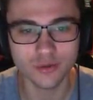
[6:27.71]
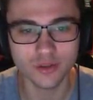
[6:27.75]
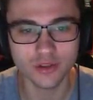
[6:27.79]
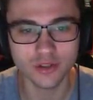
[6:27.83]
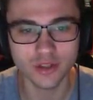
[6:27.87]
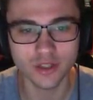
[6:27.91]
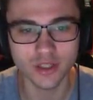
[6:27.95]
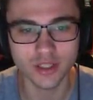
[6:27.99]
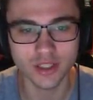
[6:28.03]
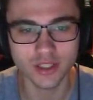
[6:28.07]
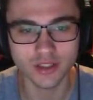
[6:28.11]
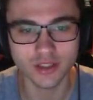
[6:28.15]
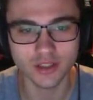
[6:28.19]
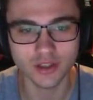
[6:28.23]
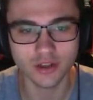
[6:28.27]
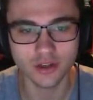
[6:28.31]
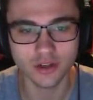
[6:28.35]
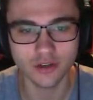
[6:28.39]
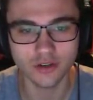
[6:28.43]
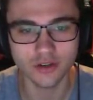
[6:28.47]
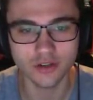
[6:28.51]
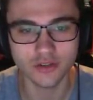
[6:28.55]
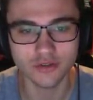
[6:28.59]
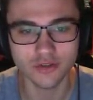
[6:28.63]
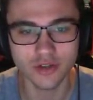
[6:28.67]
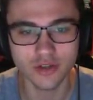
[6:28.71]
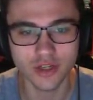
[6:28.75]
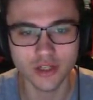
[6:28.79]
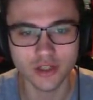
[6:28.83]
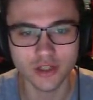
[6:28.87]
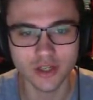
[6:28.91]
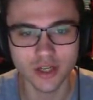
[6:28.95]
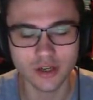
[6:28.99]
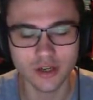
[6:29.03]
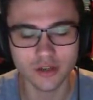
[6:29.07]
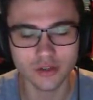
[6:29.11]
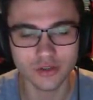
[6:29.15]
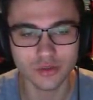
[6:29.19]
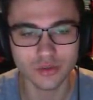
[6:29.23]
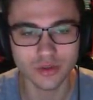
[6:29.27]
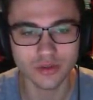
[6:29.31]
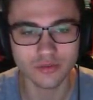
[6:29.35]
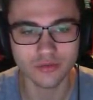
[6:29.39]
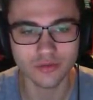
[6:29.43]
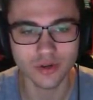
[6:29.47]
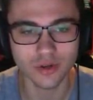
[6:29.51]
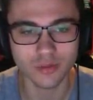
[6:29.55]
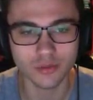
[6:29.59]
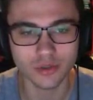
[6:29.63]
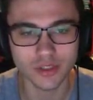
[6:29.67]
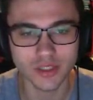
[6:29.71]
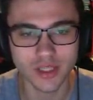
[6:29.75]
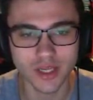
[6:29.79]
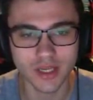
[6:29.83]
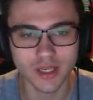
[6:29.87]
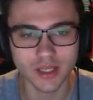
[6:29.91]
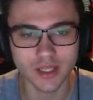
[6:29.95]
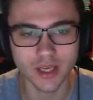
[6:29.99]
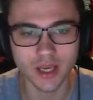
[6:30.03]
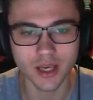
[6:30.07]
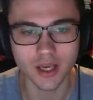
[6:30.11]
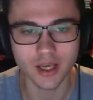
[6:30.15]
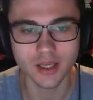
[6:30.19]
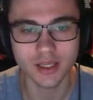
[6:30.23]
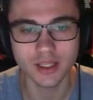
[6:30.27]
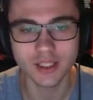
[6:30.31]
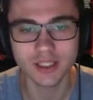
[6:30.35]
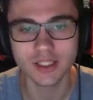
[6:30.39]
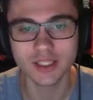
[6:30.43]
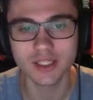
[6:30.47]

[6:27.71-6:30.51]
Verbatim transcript: We're into courage range now, so we're for almost 10k.